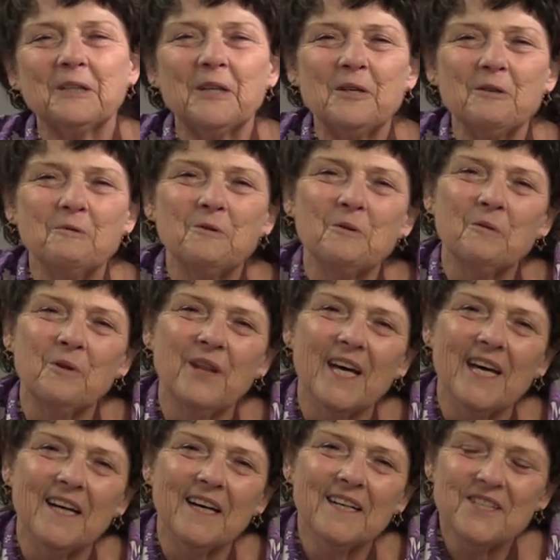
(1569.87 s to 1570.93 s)
at you, do
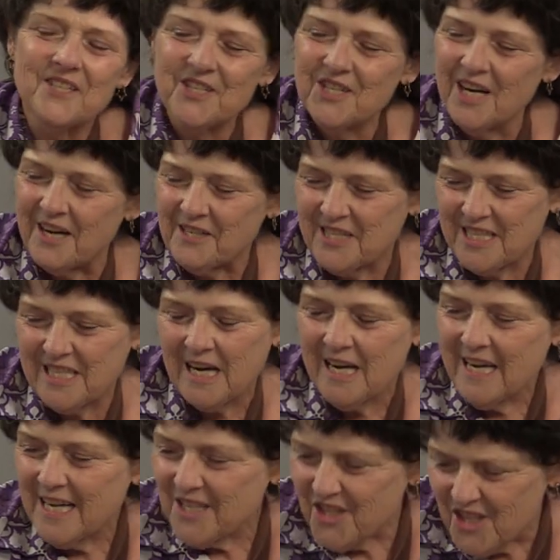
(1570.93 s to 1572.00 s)
they? Just
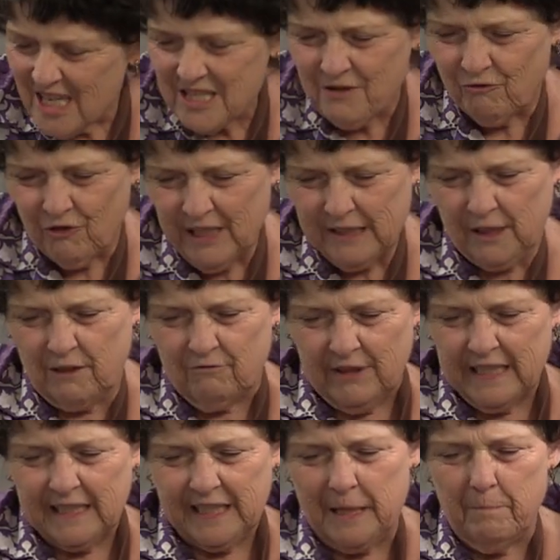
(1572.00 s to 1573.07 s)
really,
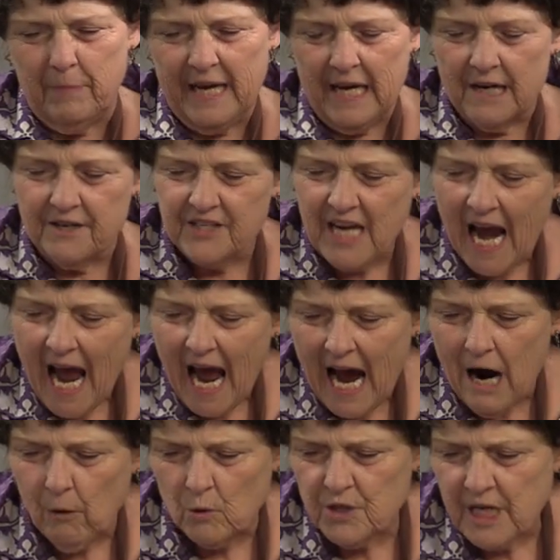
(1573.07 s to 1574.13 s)
really bears
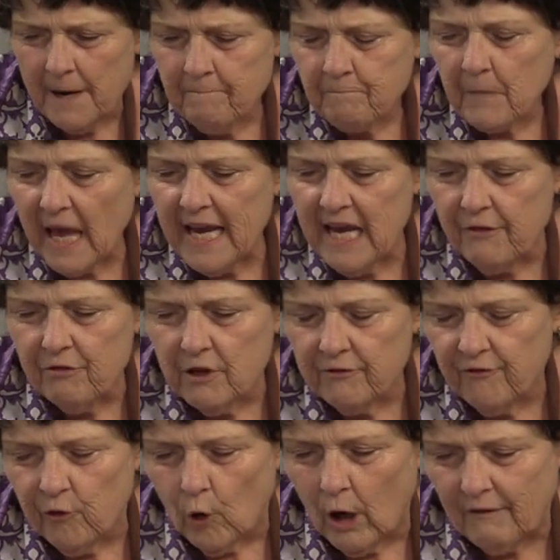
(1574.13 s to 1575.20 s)
out in the
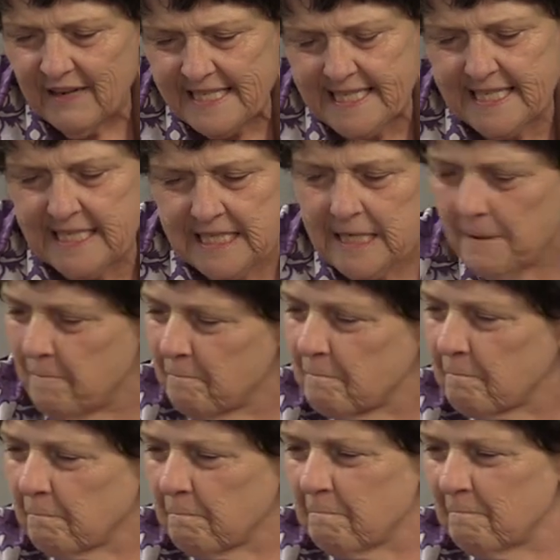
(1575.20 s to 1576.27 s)
forest.
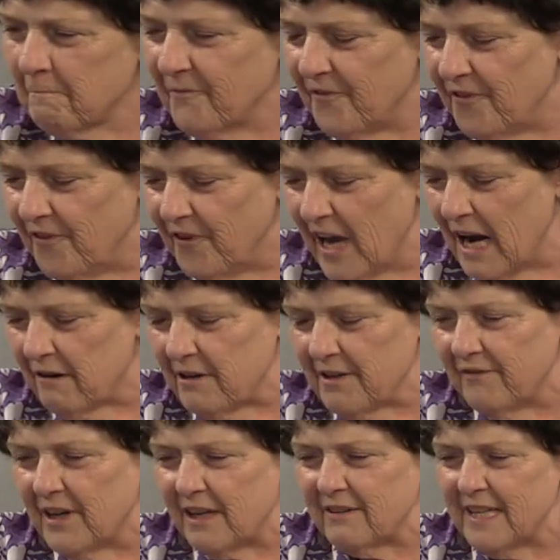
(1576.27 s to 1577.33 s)
Very,
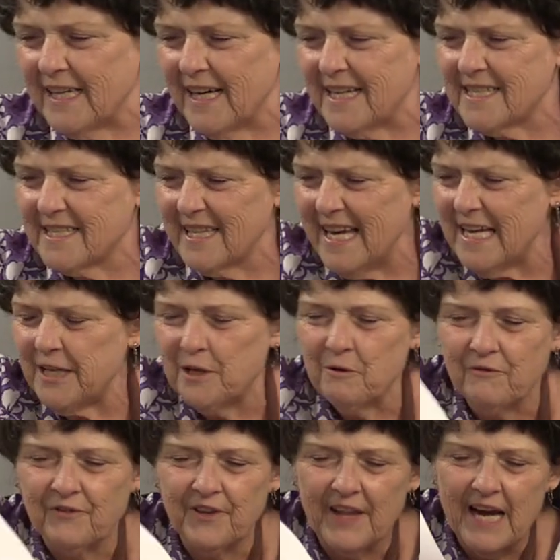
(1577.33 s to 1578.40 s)
very nice. Thank
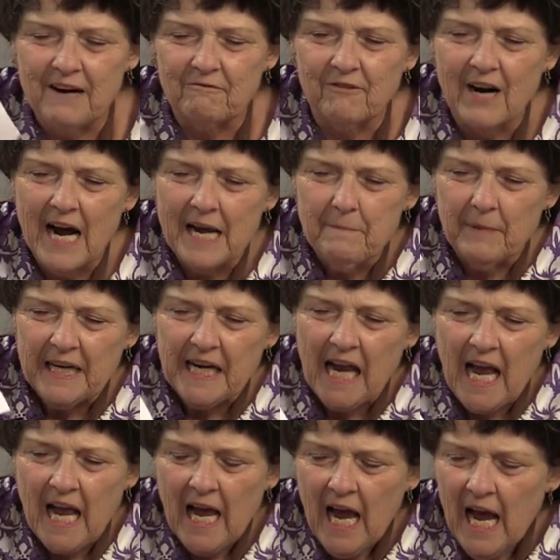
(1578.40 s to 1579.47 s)
you for that rhyming.
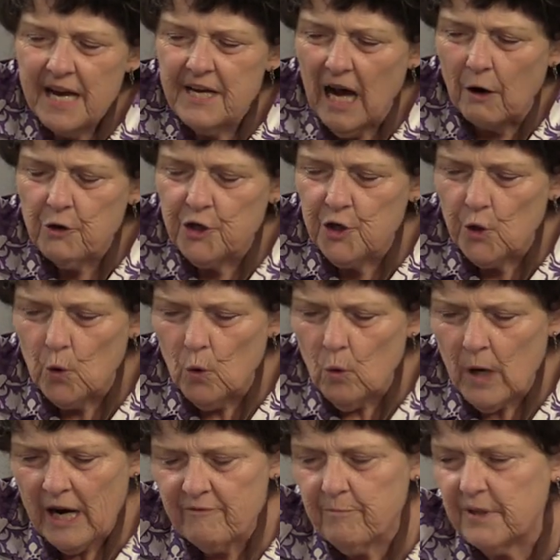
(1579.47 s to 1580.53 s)
Now,
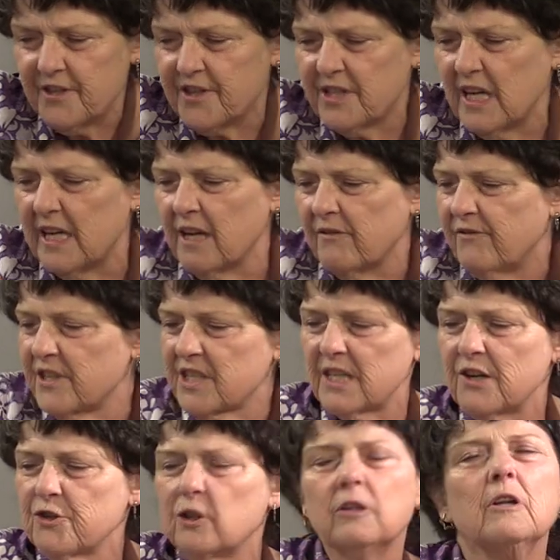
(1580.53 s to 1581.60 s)
you have been sitting for
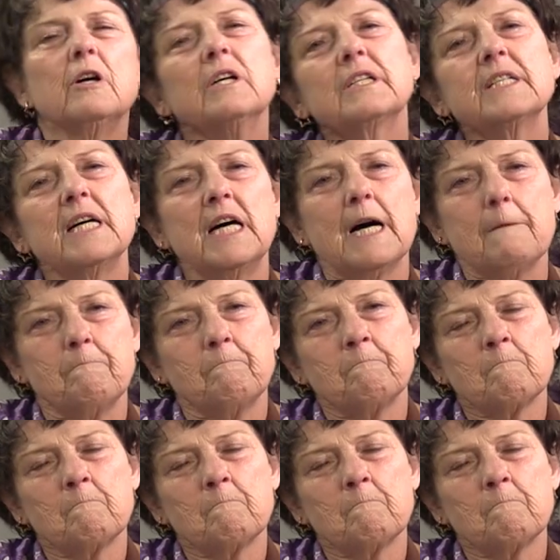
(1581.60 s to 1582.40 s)
such a long time.